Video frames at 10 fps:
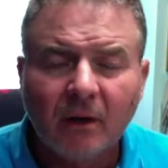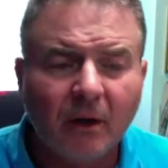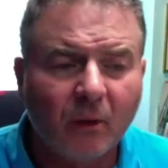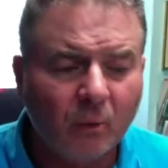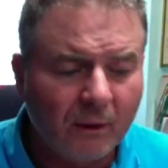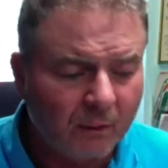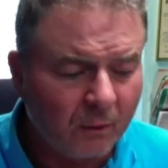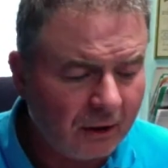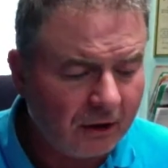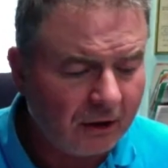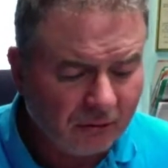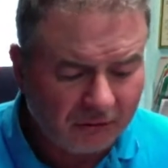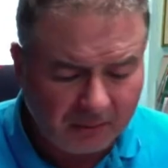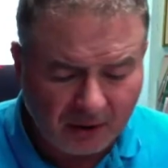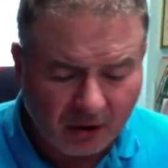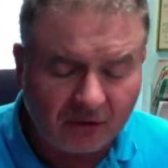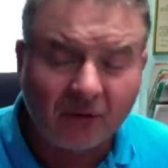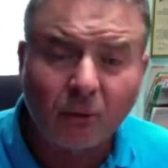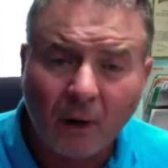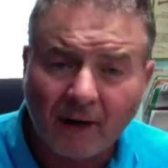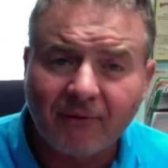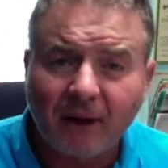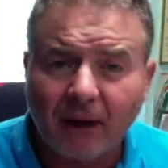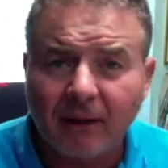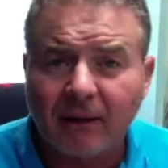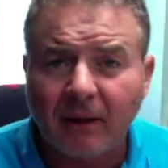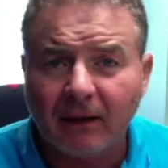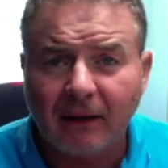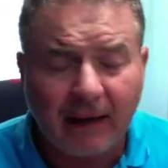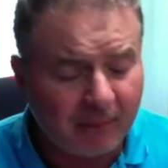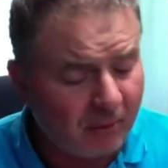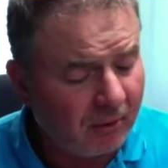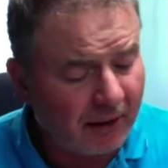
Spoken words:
We were wanting to use it because it's Wi-Fi capable.